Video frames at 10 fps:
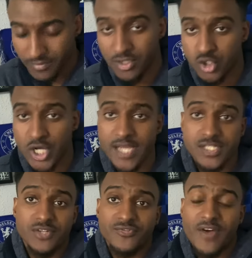
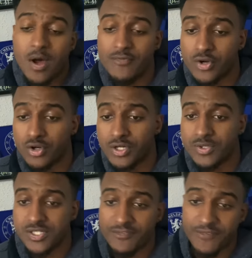Jackson, for however good he
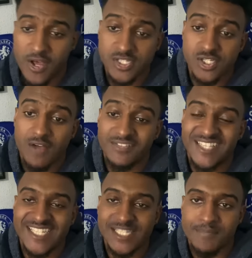was in the first half,
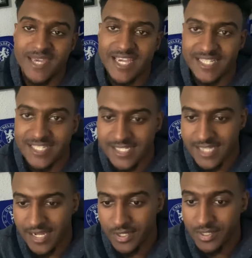disappeared in the
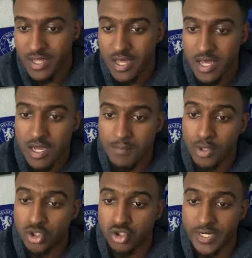second.
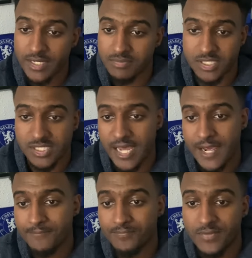Mudrick, the
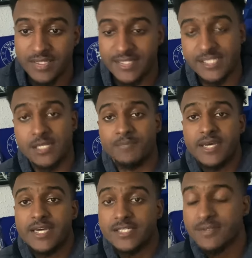same,
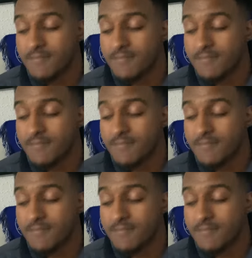disappeared.